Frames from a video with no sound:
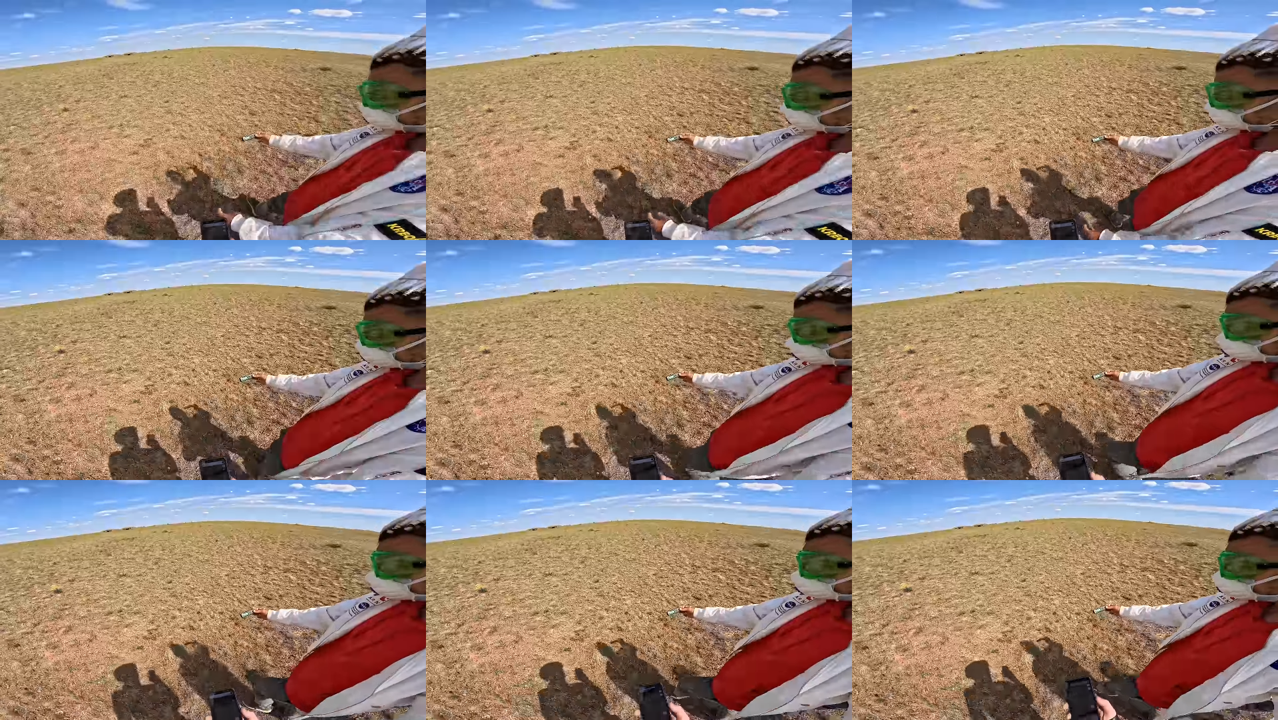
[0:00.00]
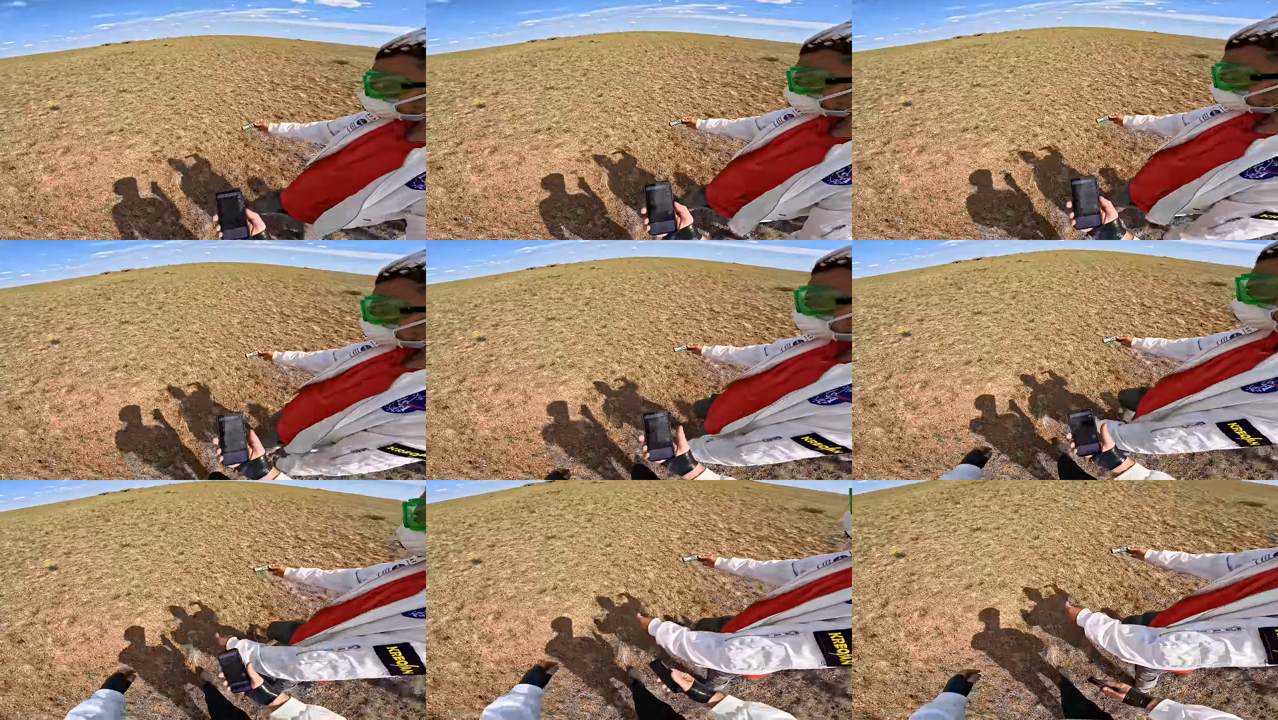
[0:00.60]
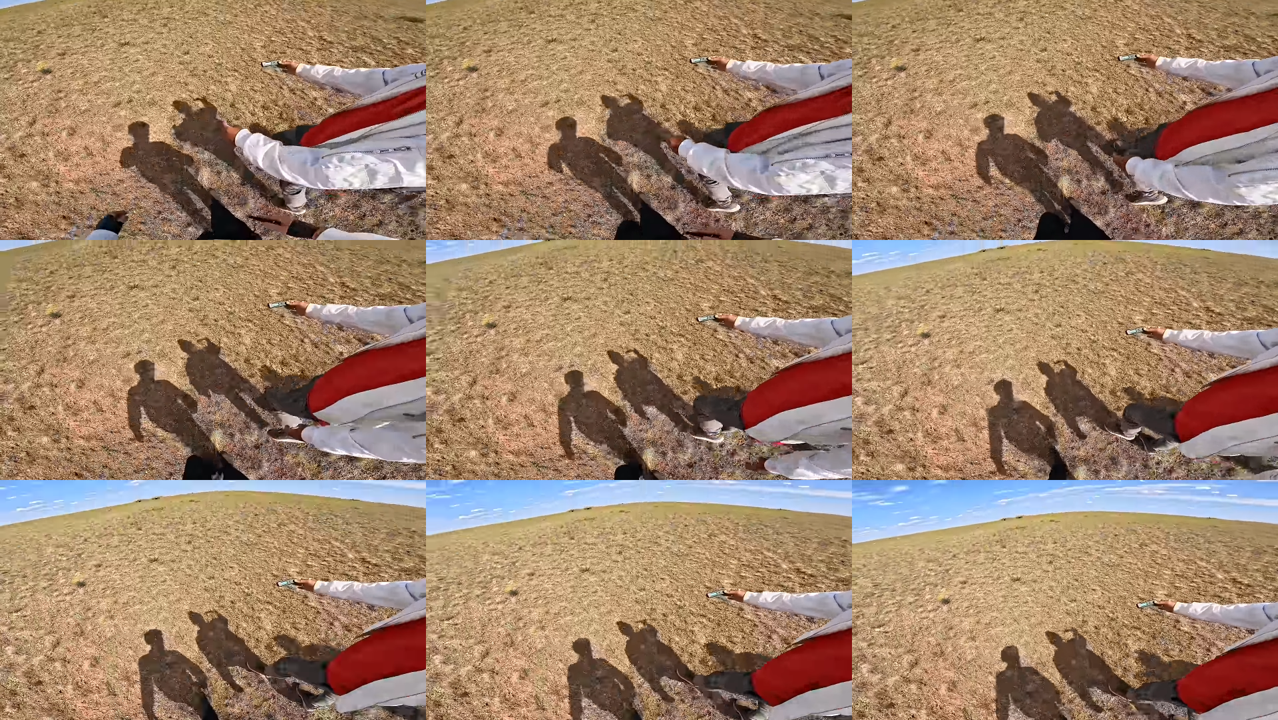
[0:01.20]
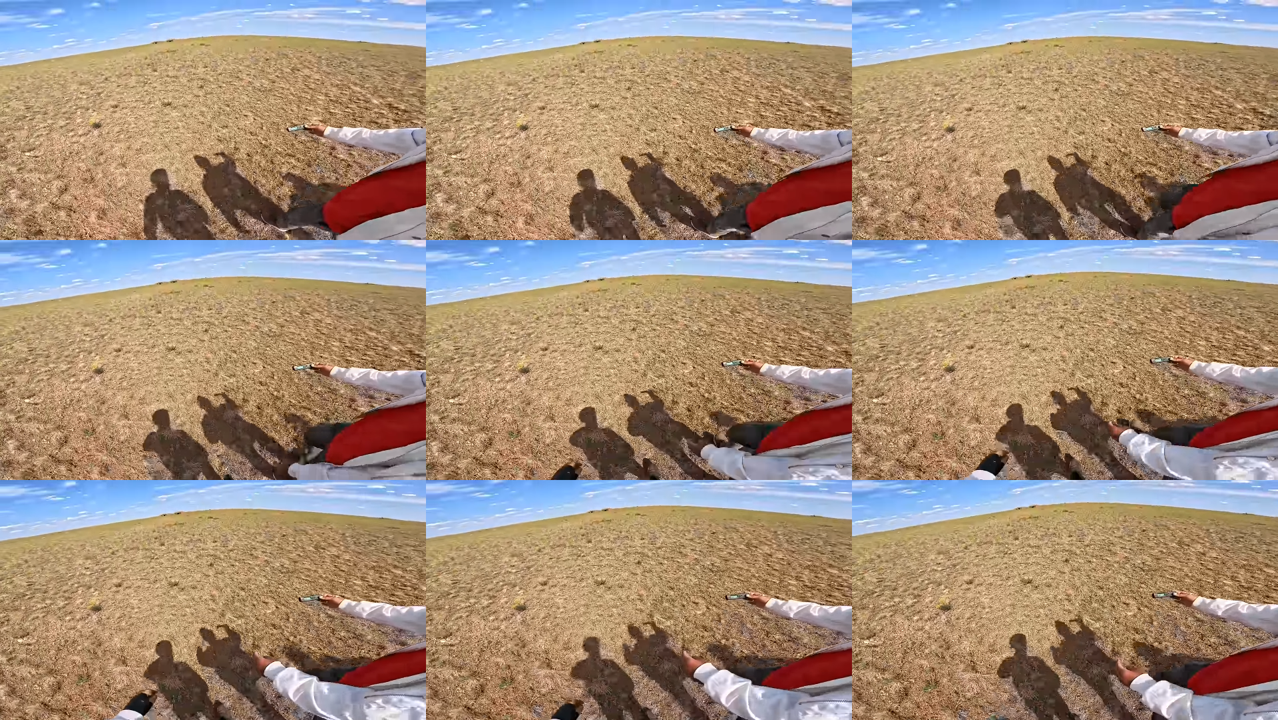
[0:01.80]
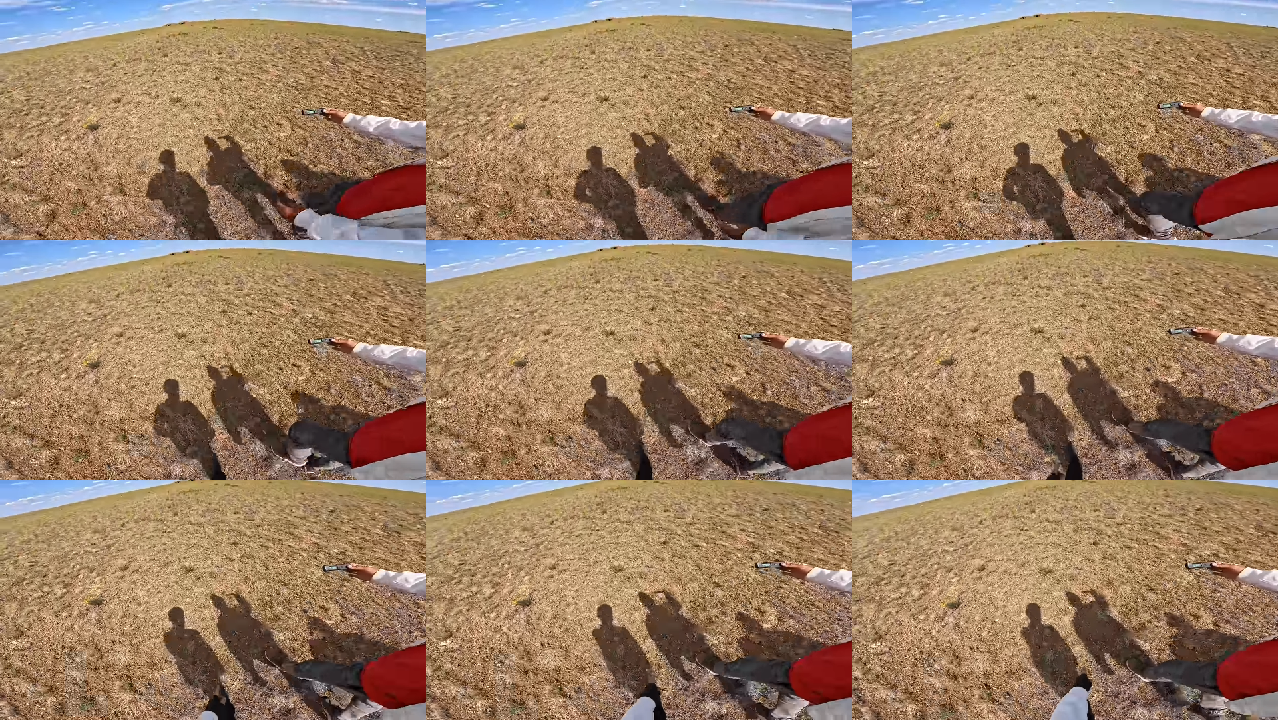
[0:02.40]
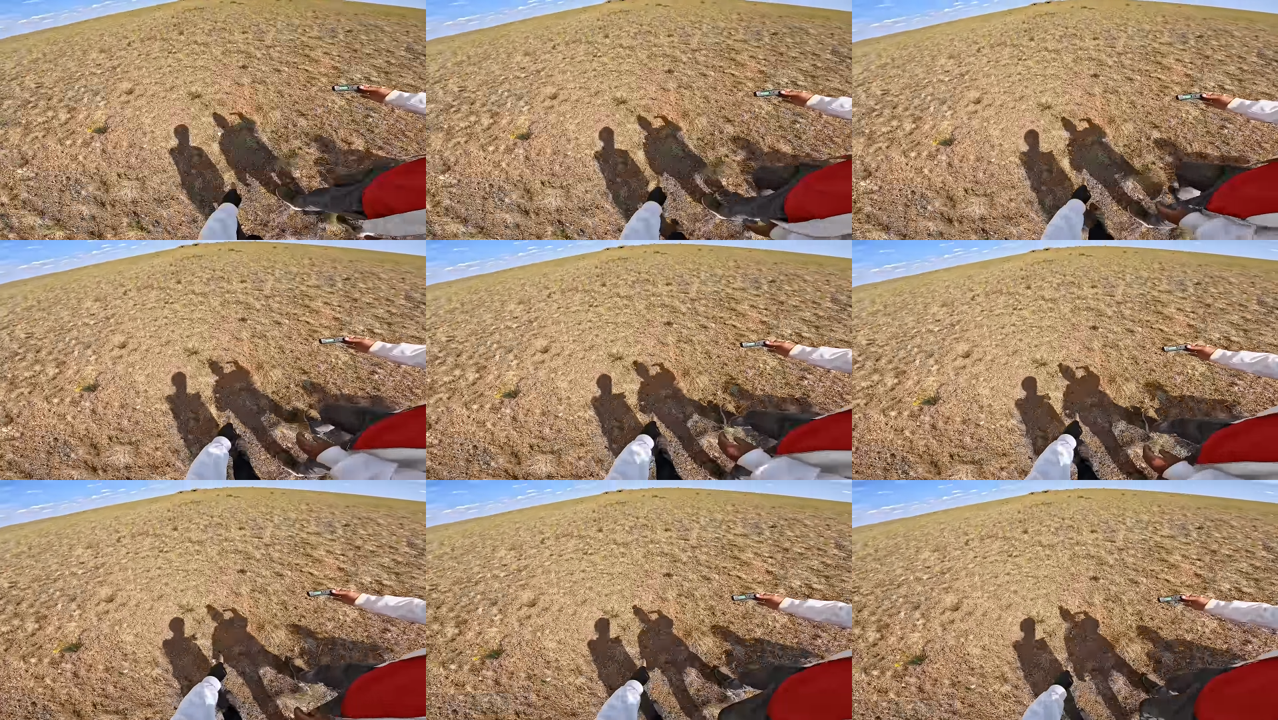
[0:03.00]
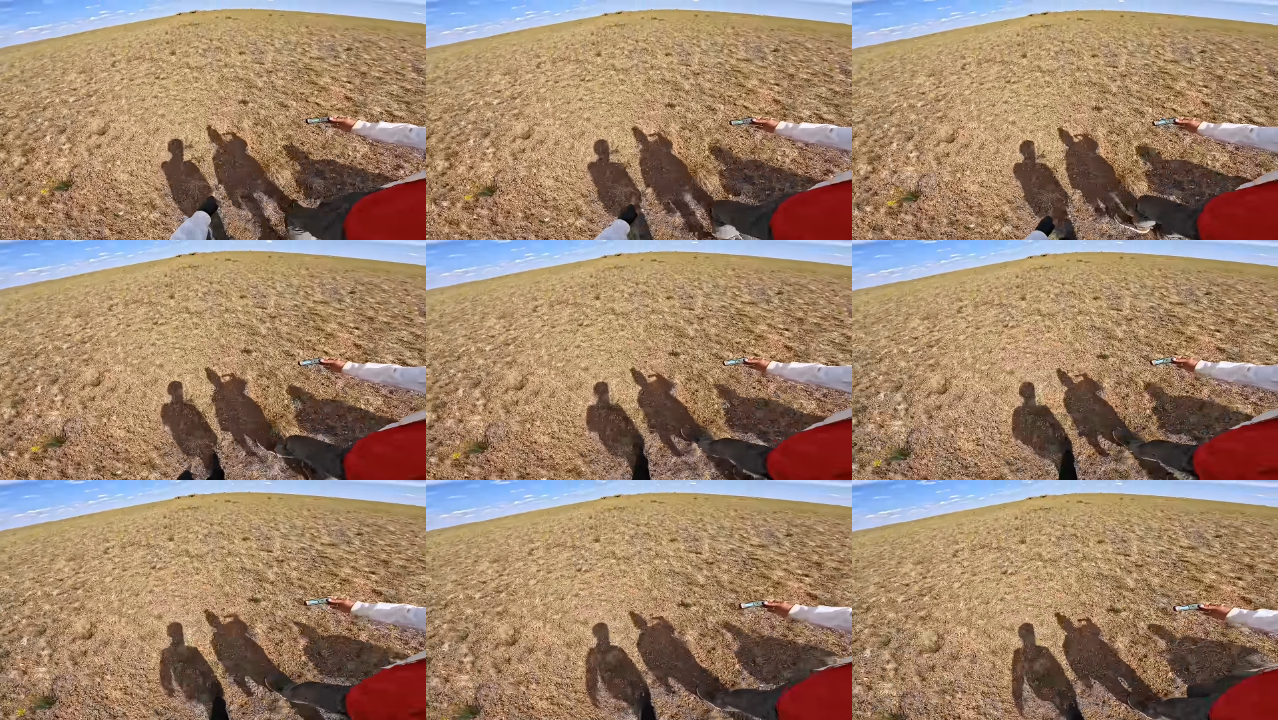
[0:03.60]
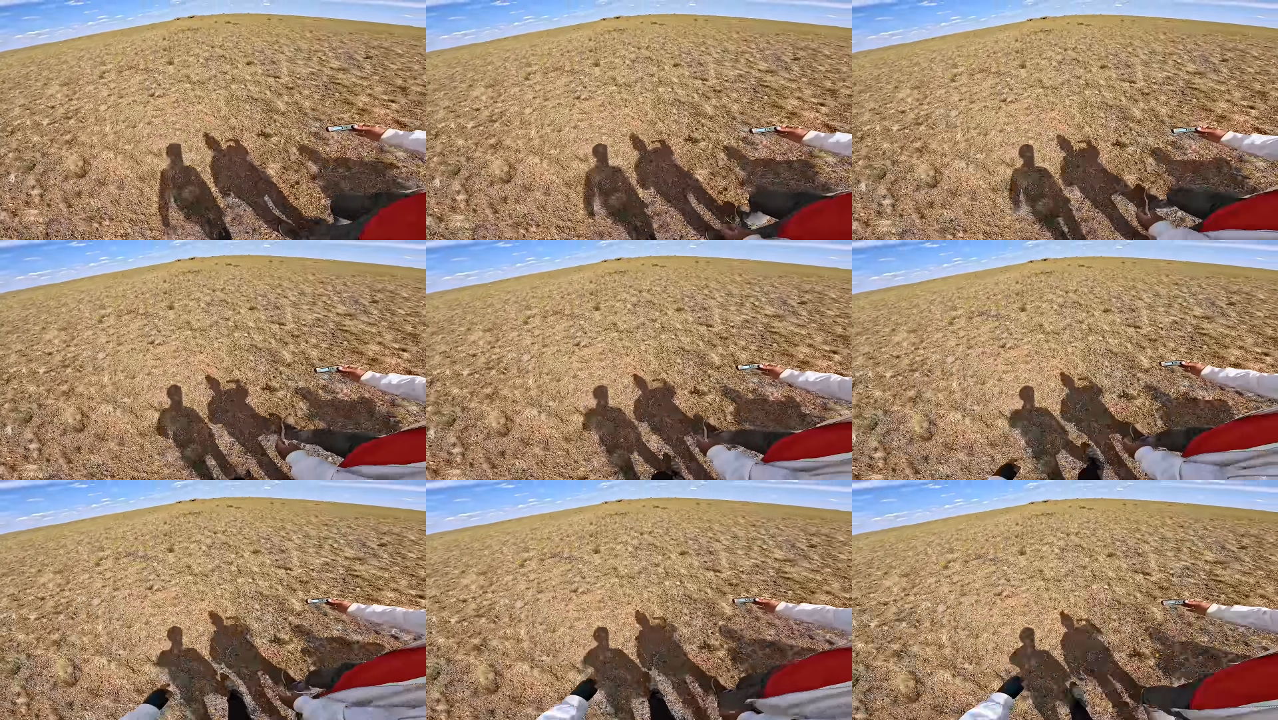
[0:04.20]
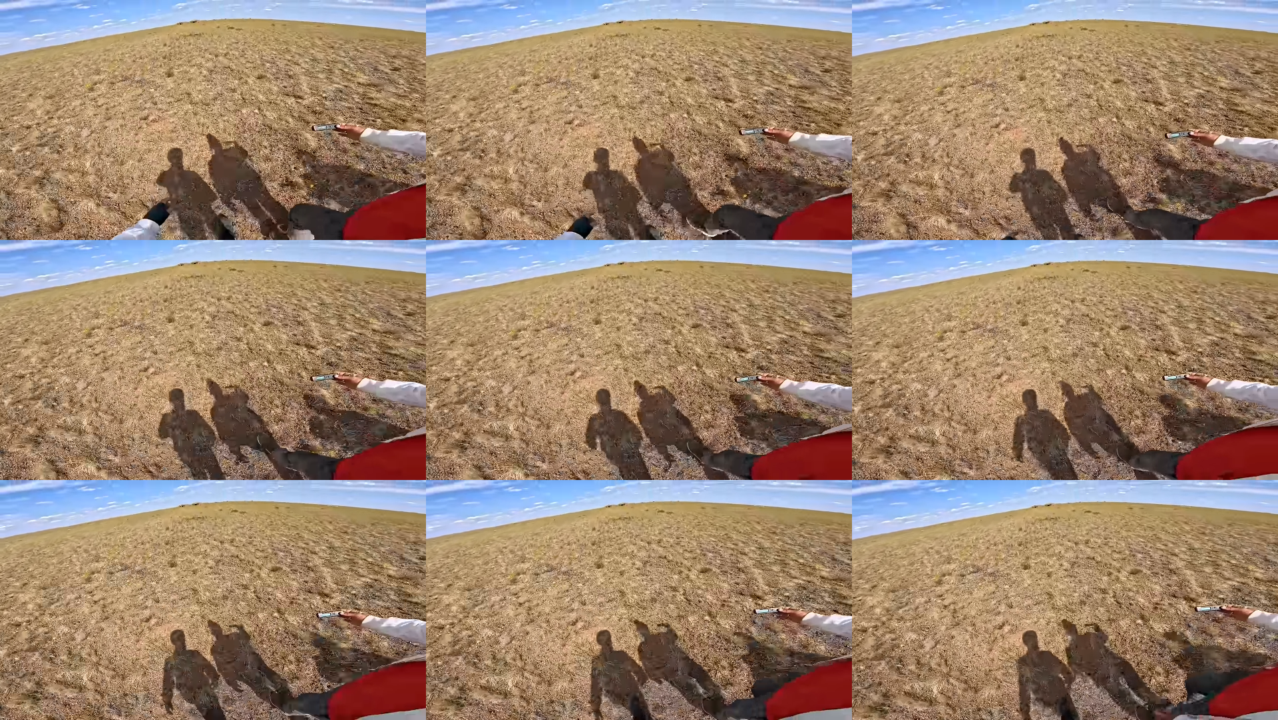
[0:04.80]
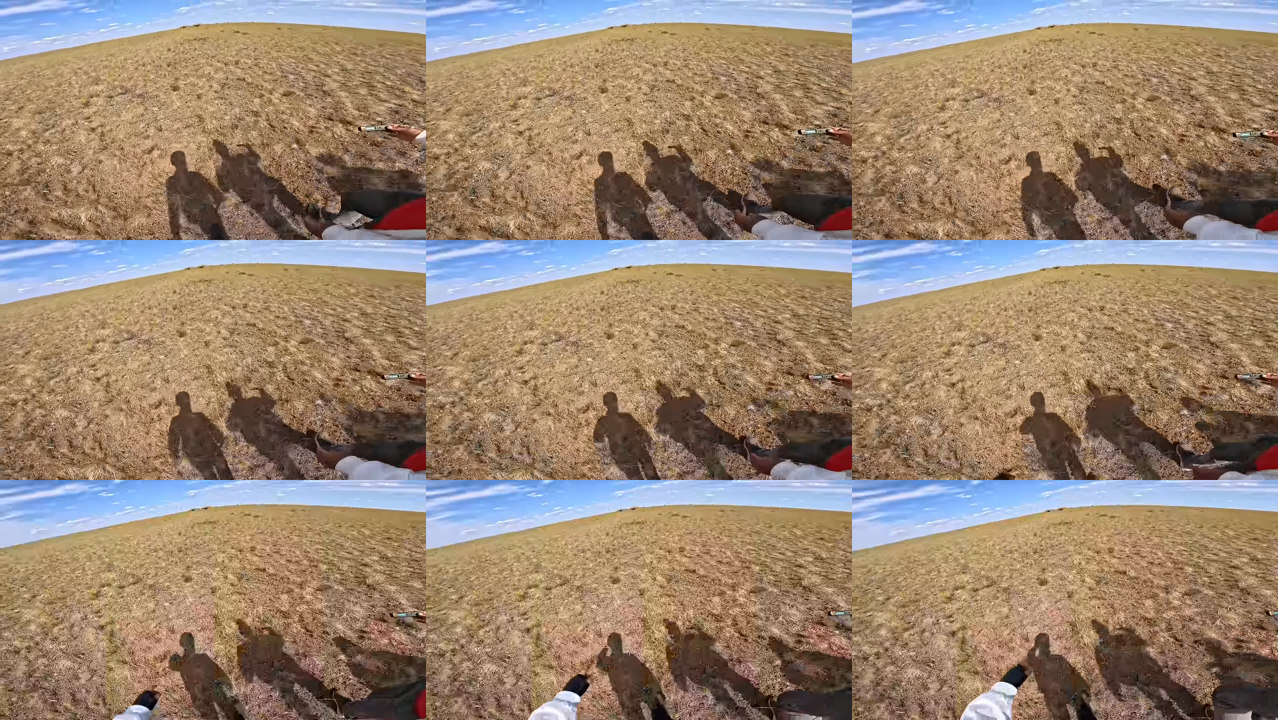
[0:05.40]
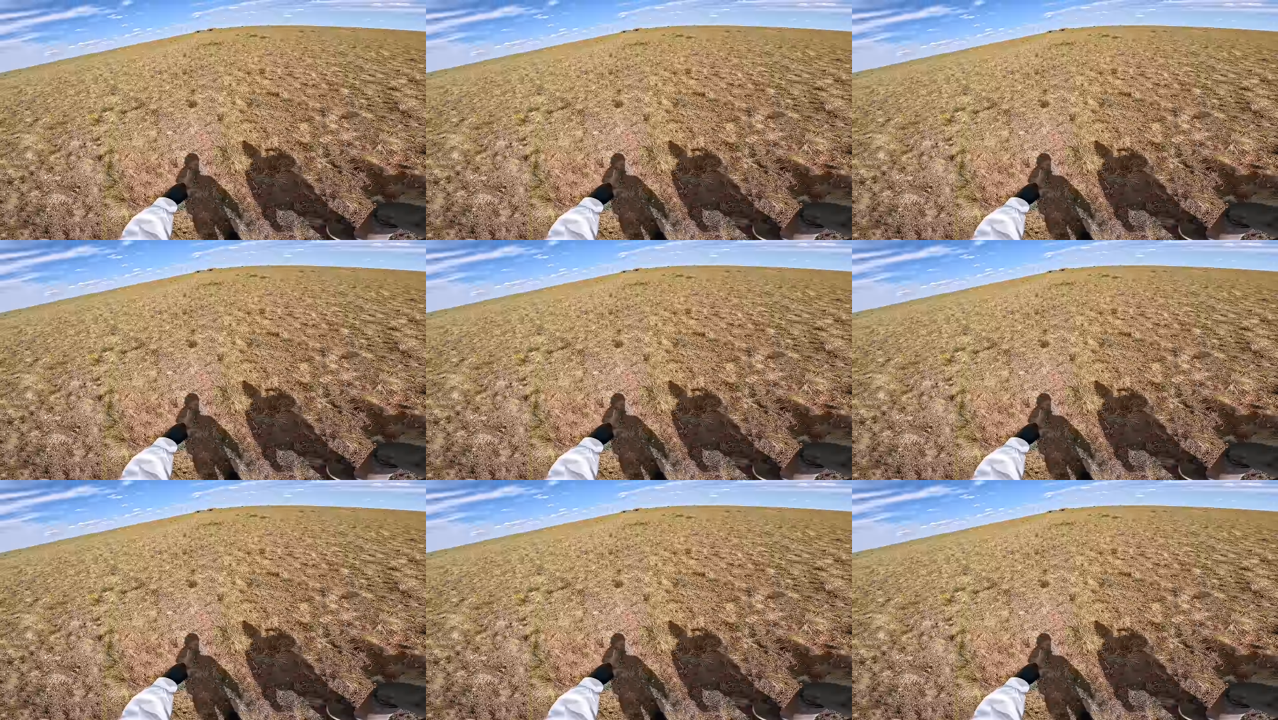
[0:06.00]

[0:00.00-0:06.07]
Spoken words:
Nobody's mouth can be seen.